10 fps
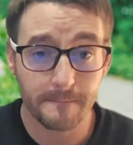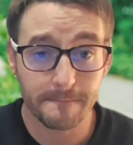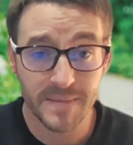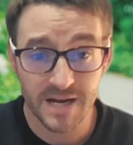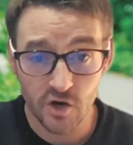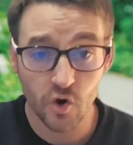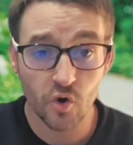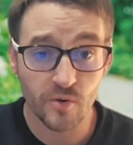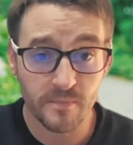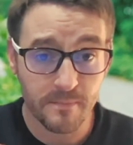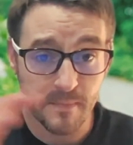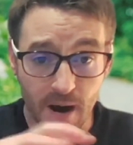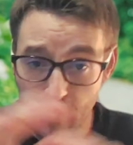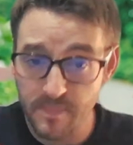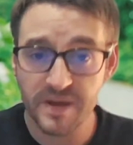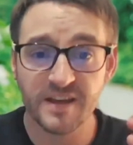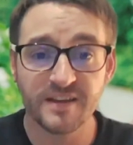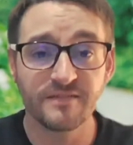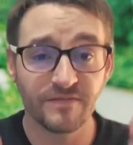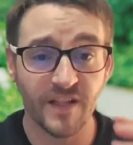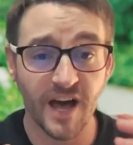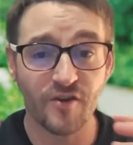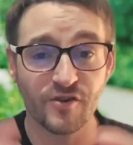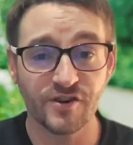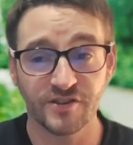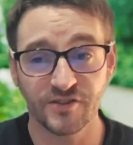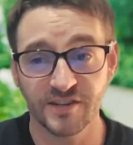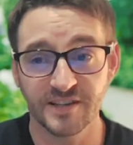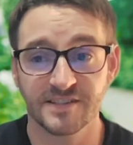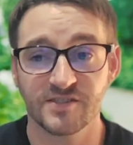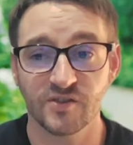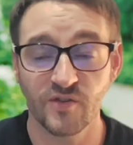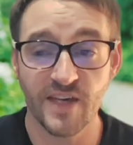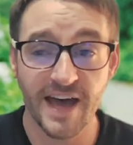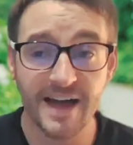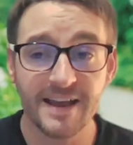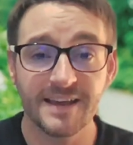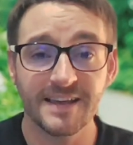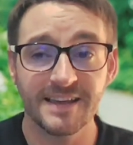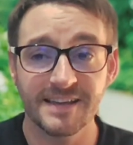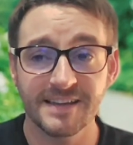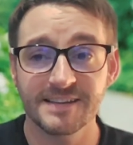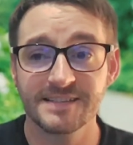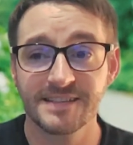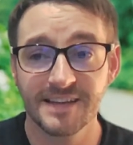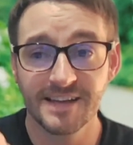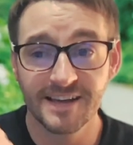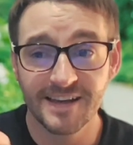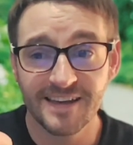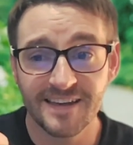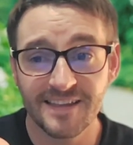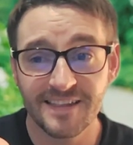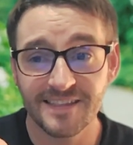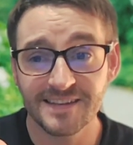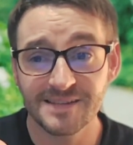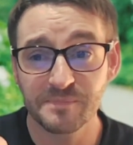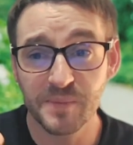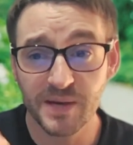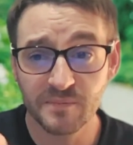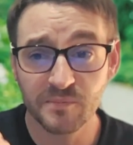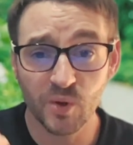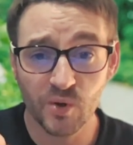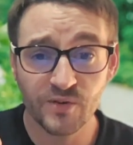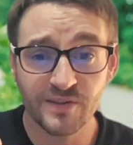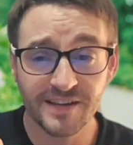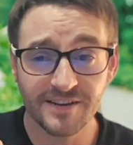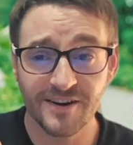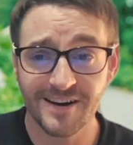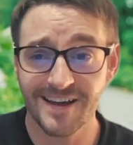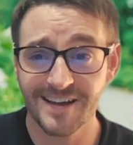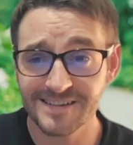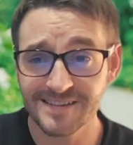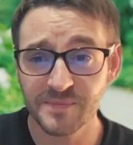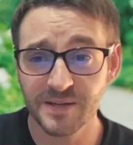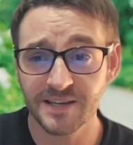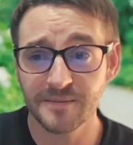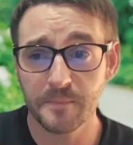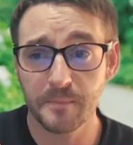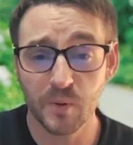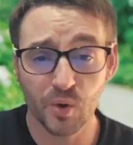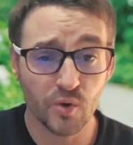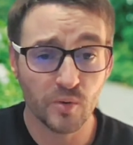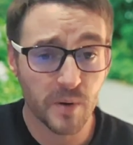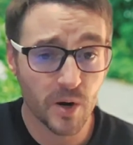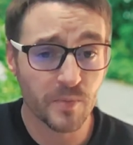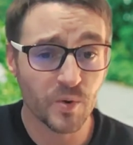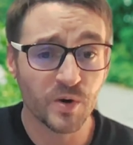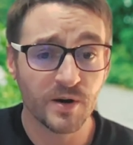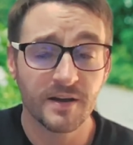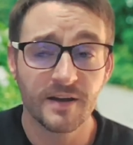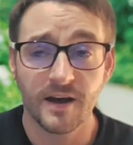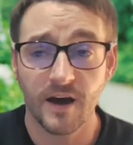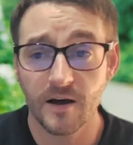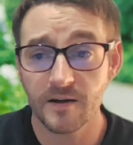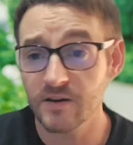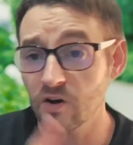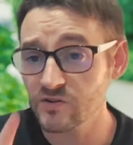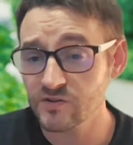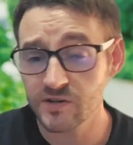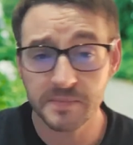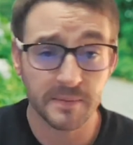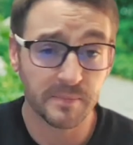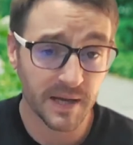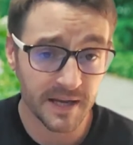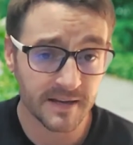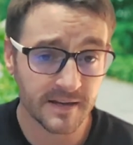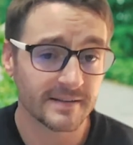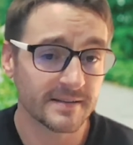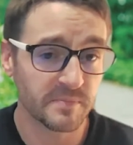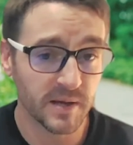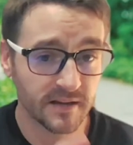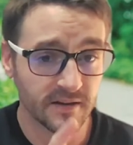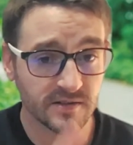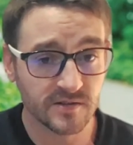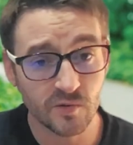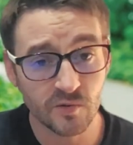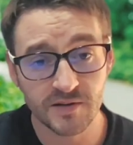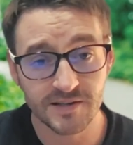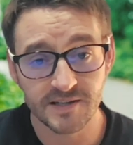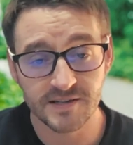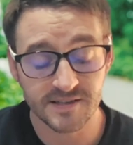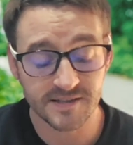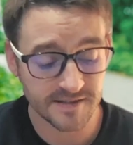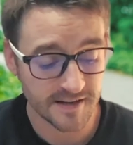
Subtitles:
big old mop head flower to it. So that is this big blue thing right next to me, blue, purple. It also can be pink depending on soil conditions.